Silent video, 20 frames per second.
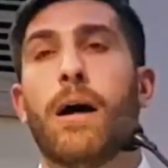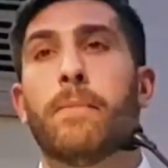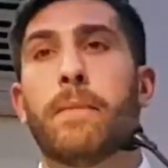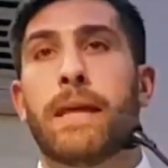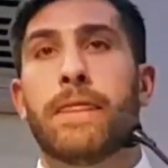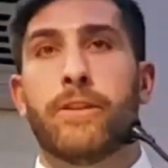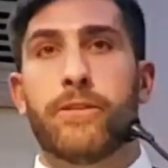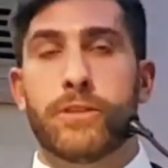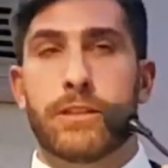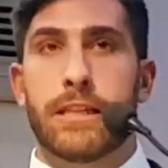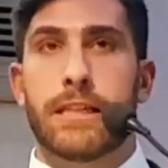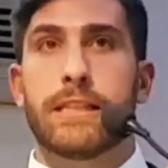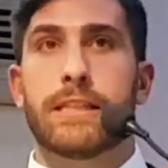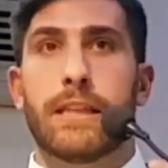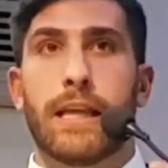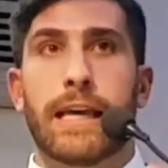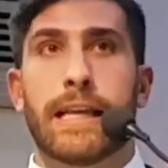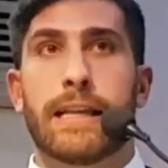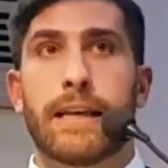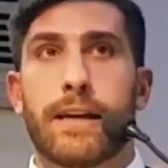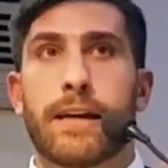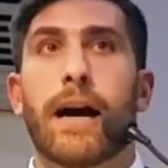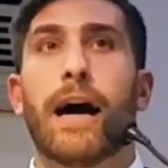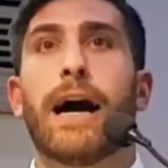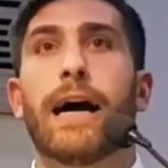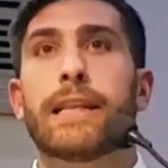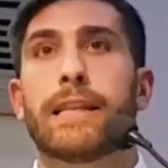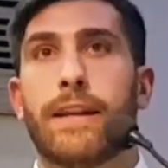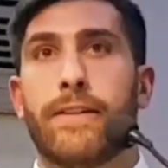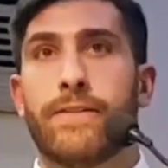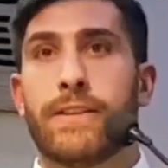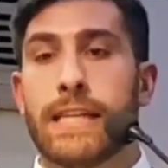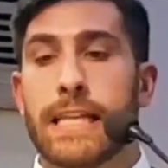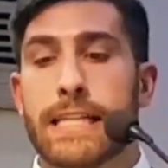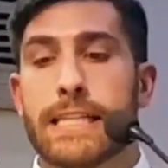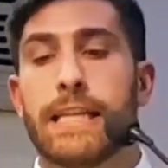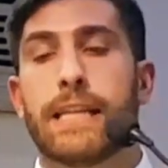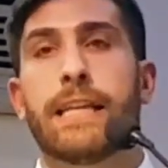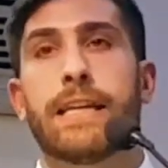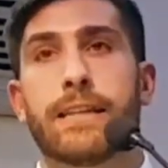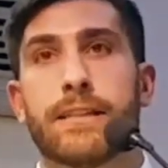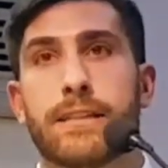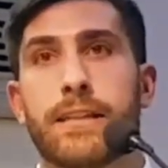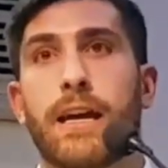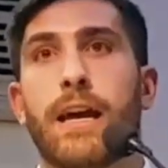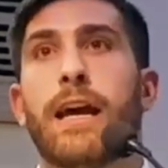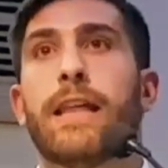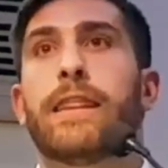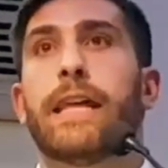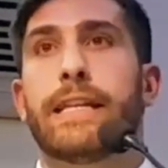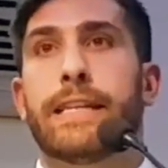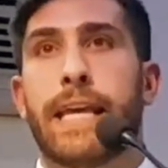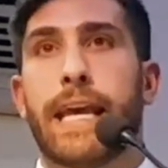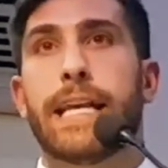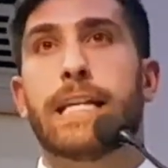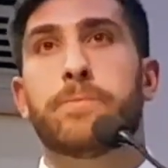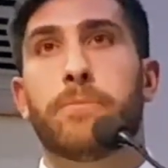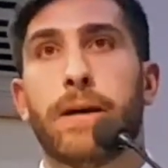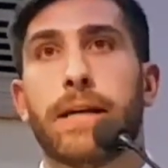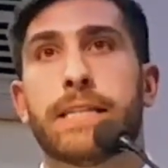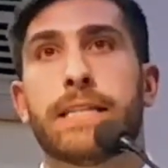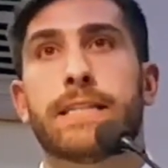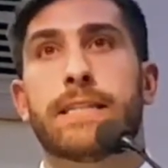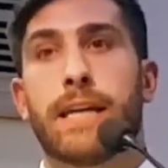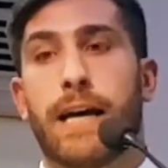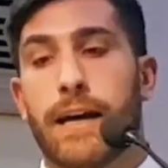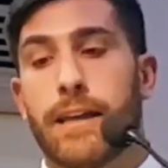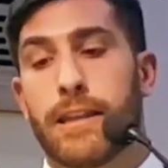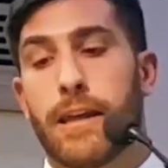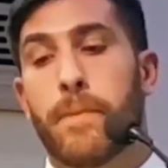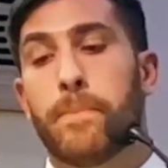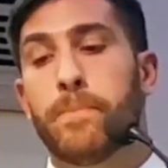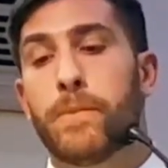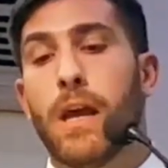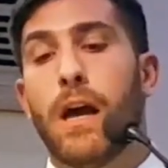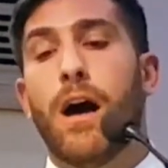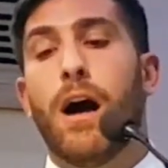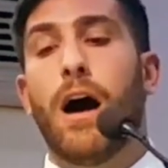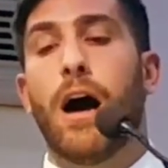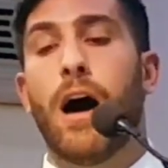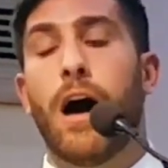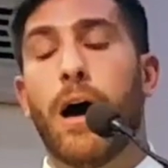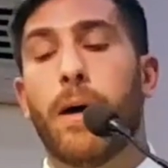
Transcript: Um, and there's this like cognitive dissonance that takes place inside them.